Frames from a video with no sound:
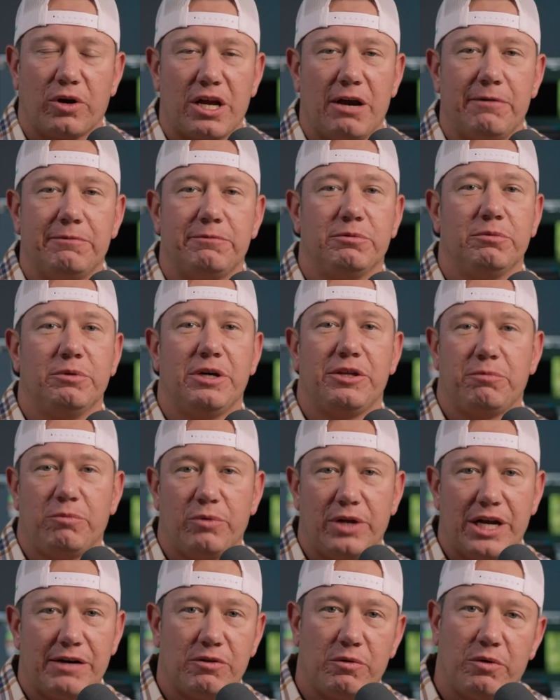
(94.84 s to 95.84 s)
comfortable with,
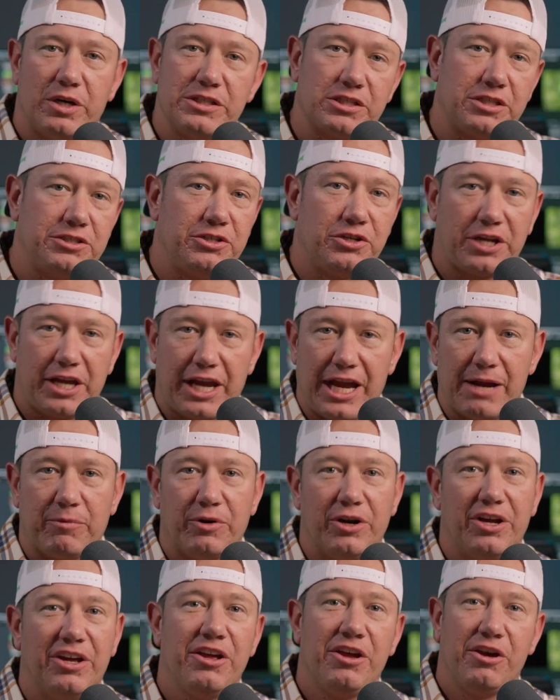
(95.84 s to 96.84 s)
whatever one's on your
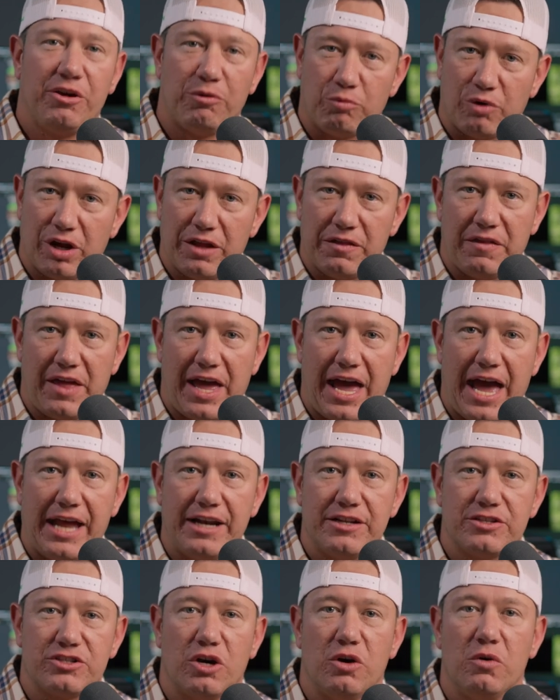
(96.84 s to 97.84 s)
camera, run that.
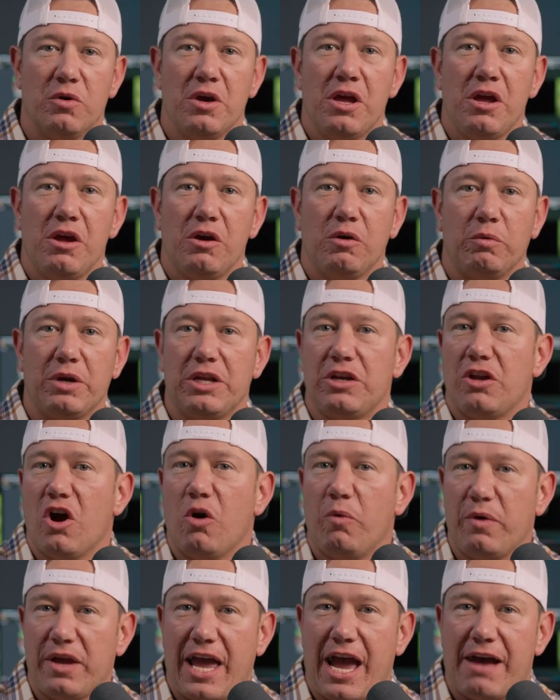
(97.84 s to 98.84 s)
So we know
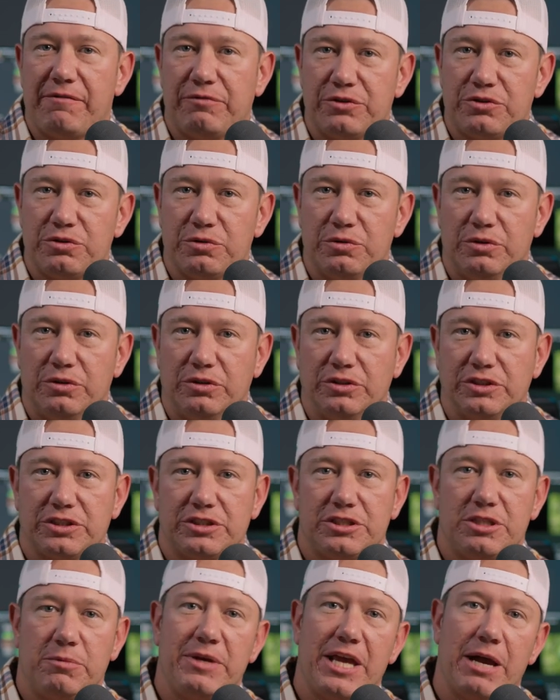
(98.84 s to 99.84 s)
we have the tools
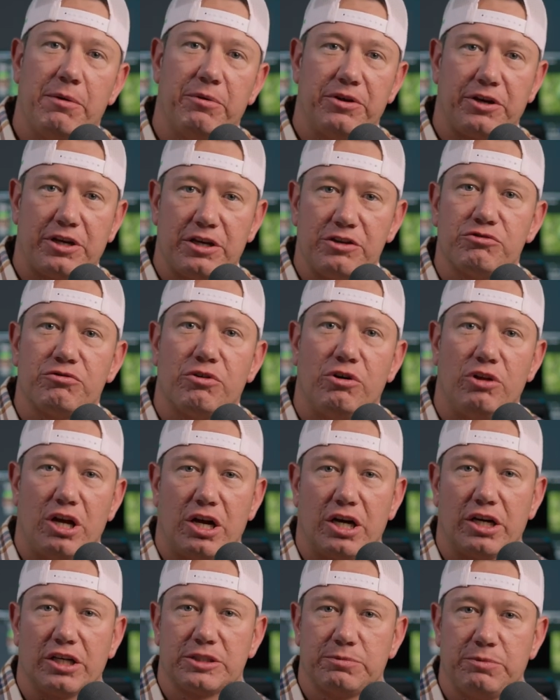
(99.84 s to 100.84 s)
to be able to control
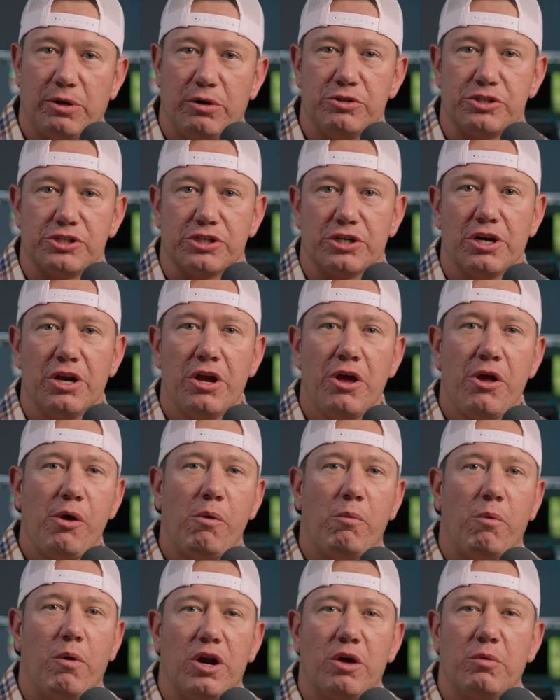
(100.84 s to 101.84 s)
our exposure.
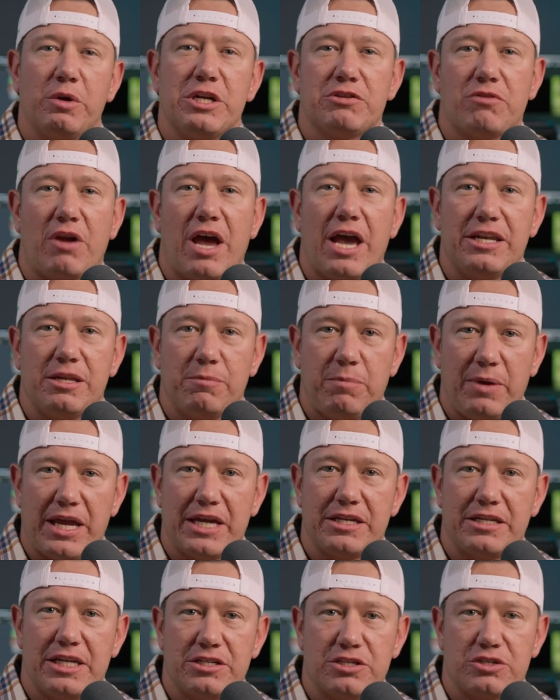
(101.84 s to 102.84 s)
What are we trying to pay
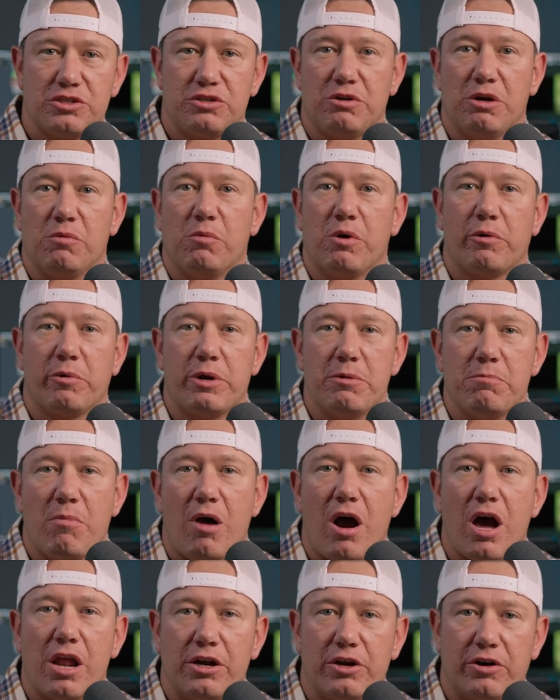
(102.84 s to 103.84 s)
attention to, and what are we
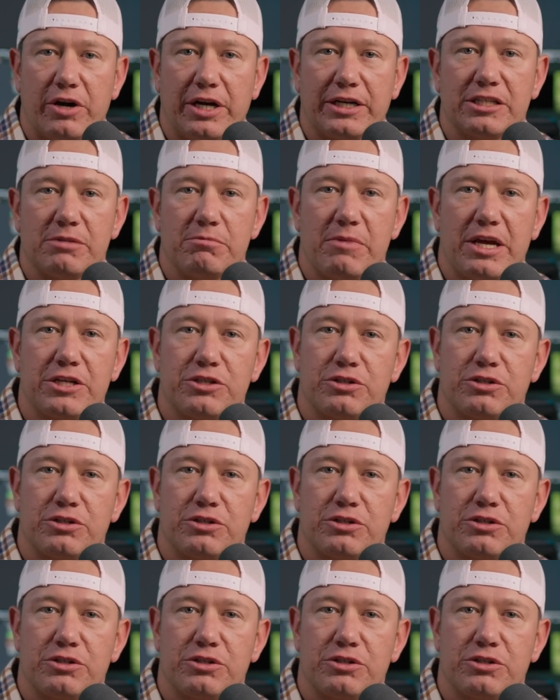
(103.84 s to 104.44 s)
monitoring to make